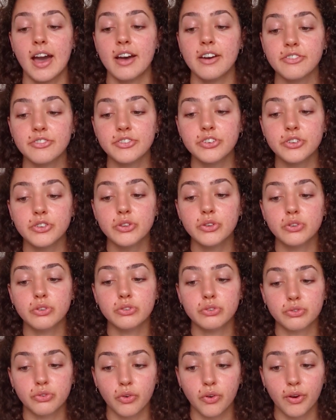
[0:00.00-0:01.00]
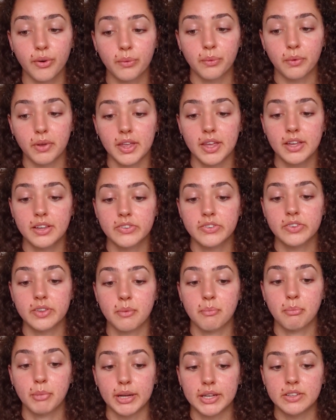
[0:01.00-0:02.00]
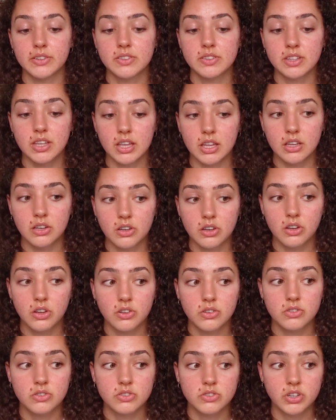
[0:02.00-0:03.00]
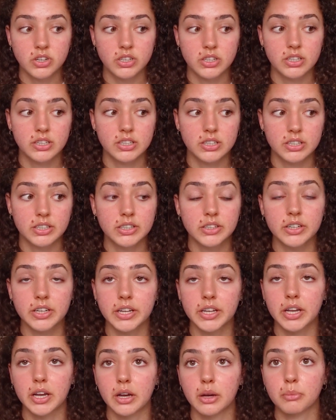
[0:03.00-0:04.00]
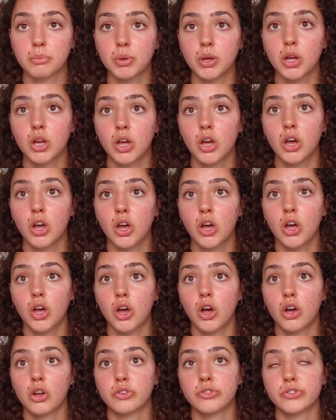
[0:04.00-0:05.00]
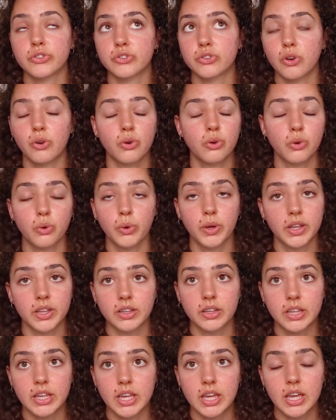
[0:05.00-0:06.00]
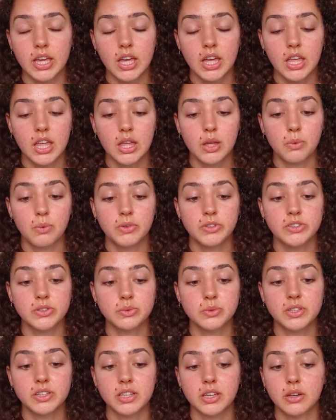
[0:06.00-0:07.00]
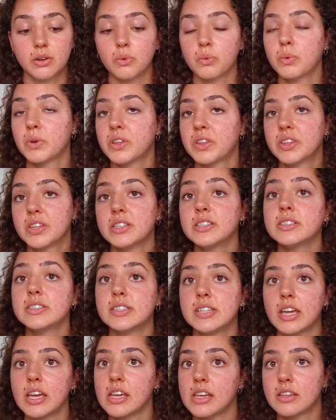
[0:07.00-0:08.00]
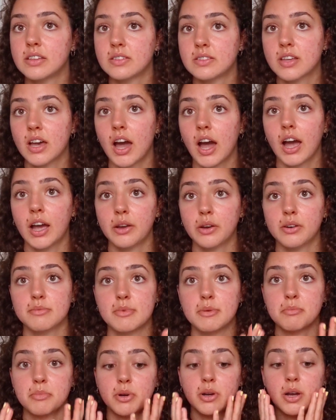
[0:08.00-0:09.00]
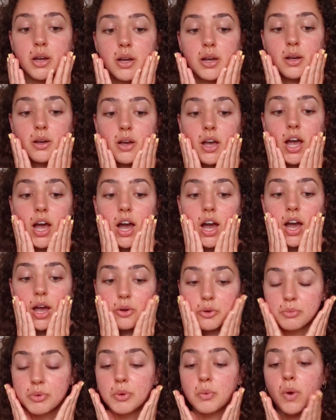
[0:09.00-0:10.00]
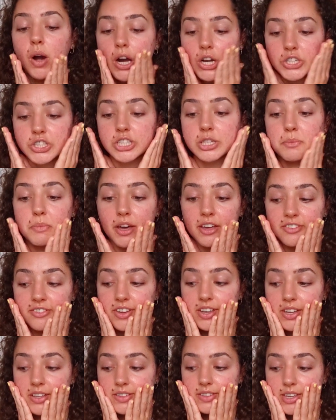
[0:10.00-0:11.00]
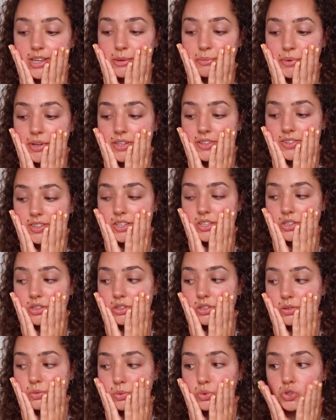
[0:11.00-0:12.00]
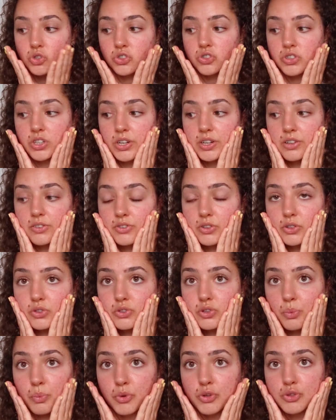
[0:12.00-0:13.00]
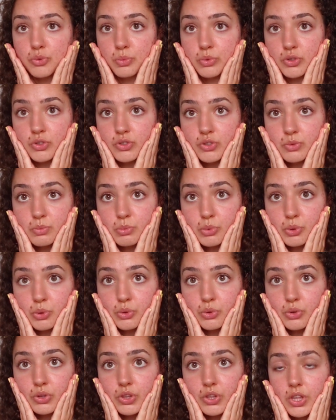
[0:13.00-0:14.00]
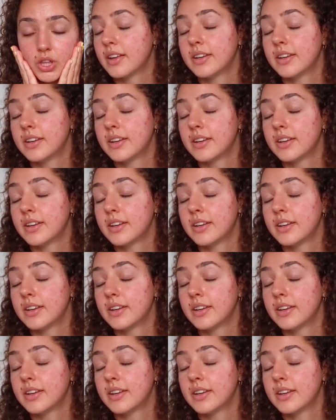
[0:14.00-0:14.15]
After those 4 weeks, my skin started clearing up so quickly. It was within days. I remember I would be washing my face and my skin was just starting to feel so much more smooth.